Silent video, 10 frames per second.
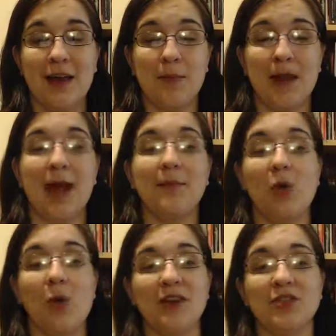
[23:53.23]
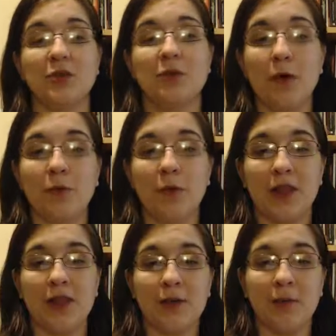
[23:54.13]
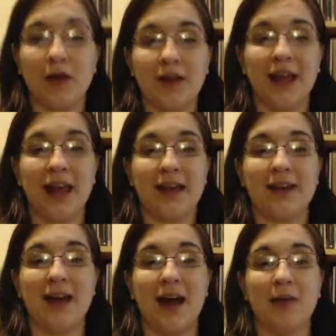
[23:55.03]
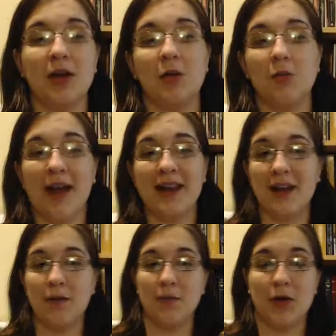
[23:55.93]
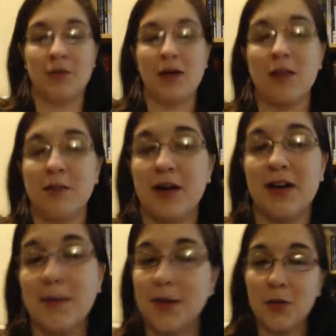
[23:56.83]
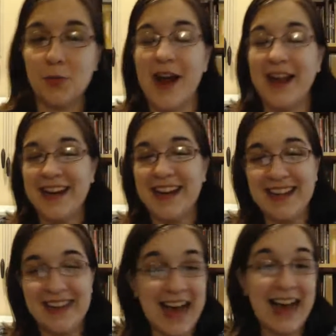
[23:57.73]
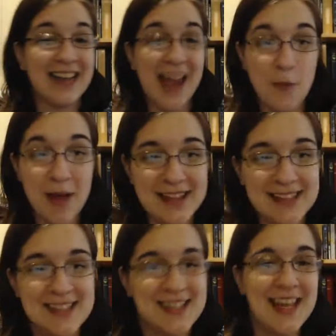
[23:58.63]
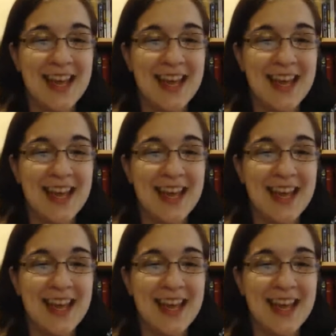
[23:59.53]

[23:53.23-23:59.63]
but I'm going to vote for a third-party candidate. I'm going to write in Murray Rothbard. I'm going to write in Kanye West.